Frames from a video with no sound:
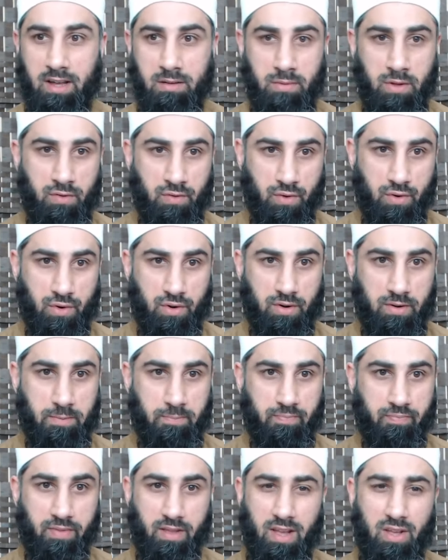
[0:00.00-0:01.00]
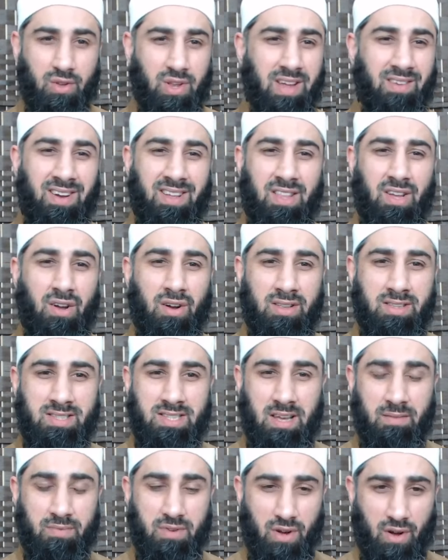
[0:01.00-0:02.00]
before and you never had the
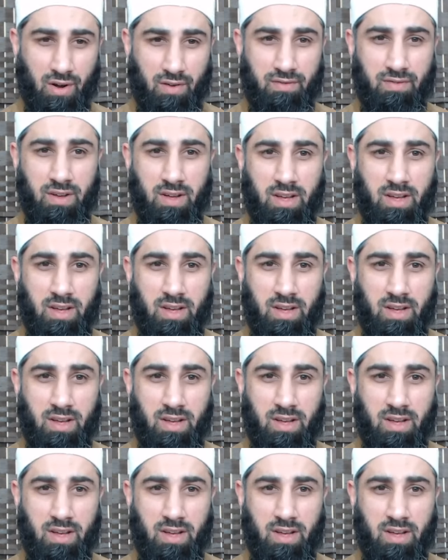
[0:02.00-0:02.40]
concept of,